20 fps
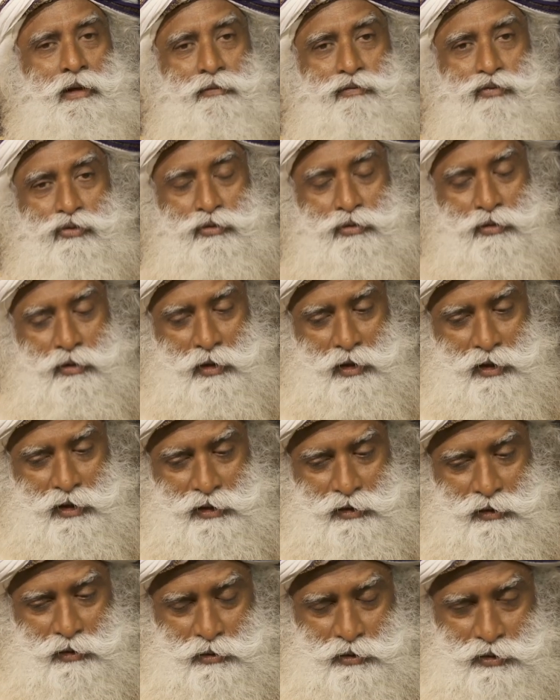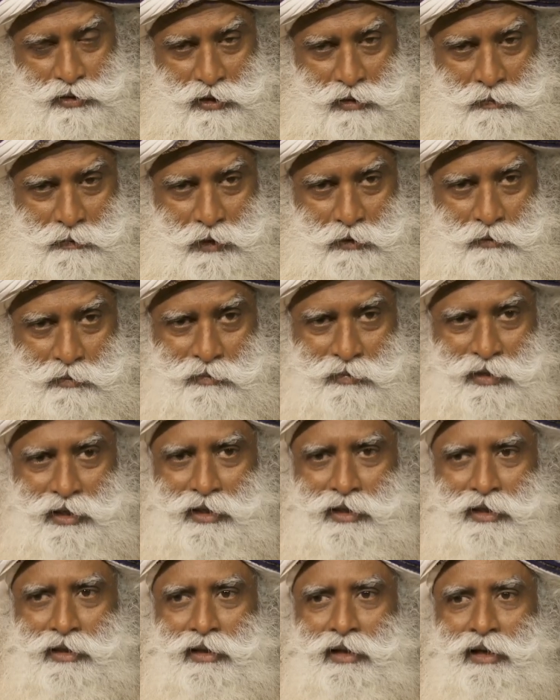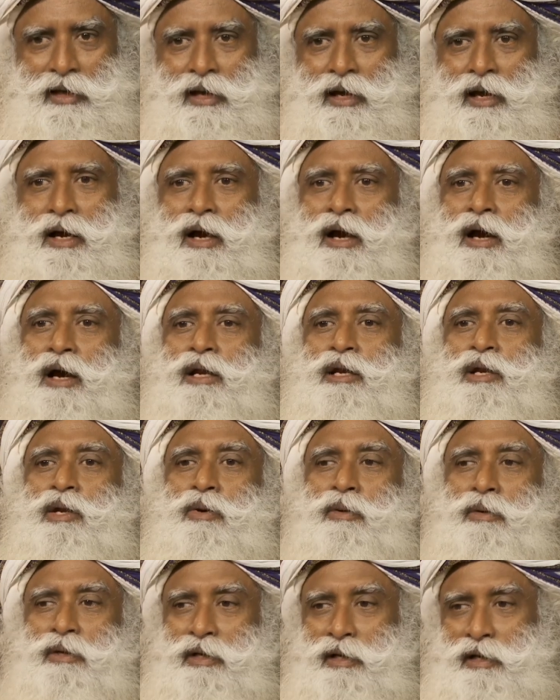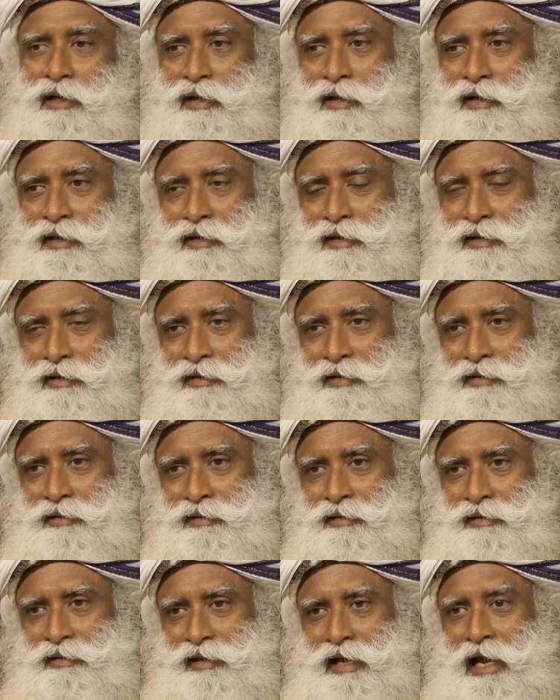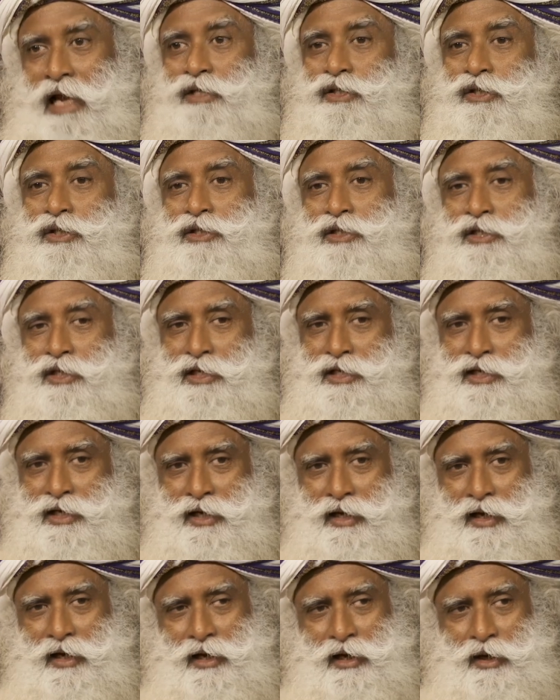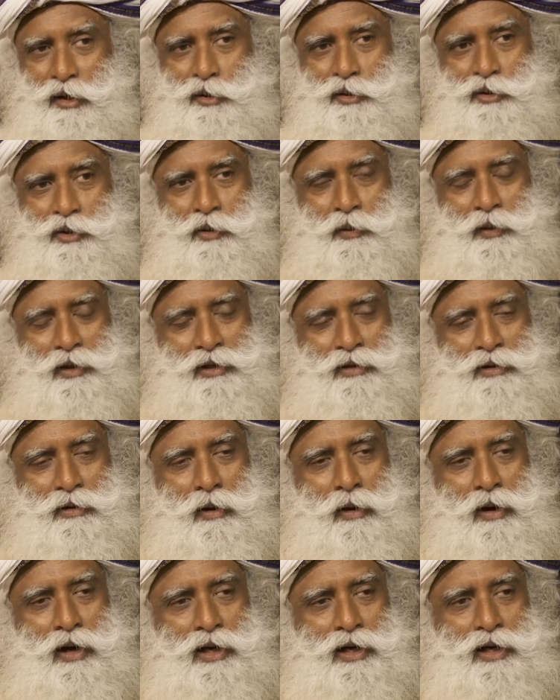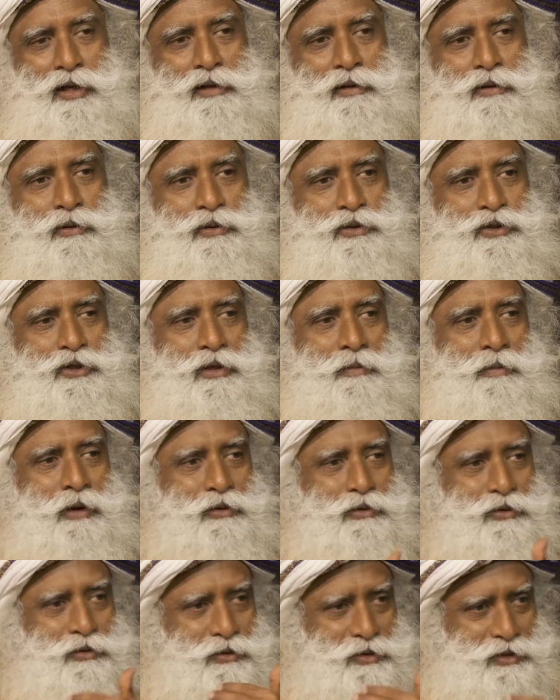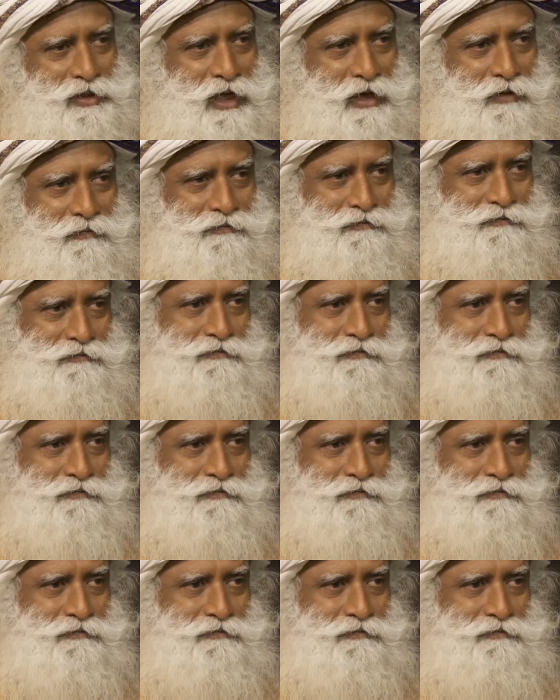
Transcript: you draw a conclusion about me, unknowingly, as a seeker, you will draw a conclusion about yourself.